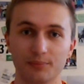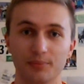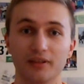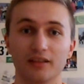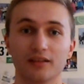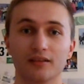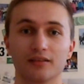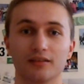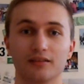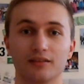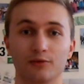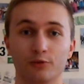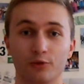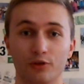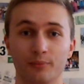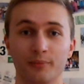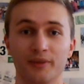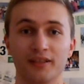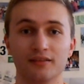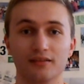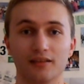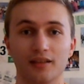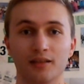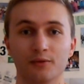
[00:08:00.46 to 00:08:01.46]
speak
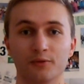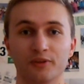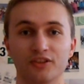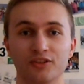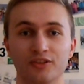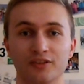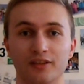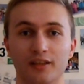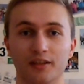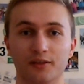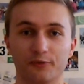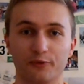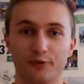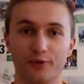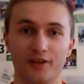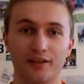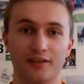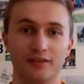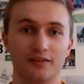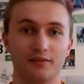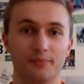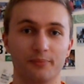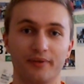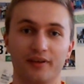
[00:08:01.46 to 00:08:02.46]
Romance languages like
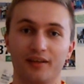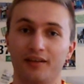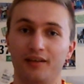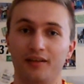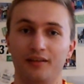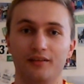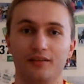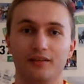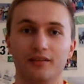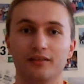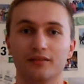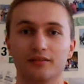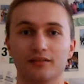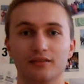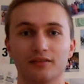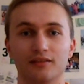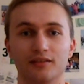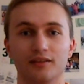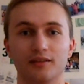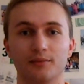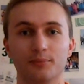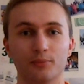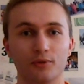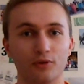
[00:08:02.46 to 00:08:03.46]
France, Spain,
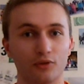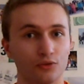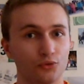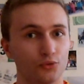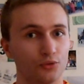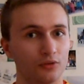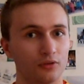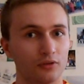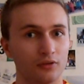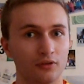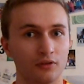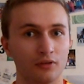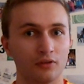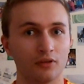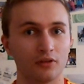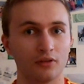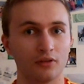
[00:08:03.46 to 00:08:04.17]
Italy, Portugal,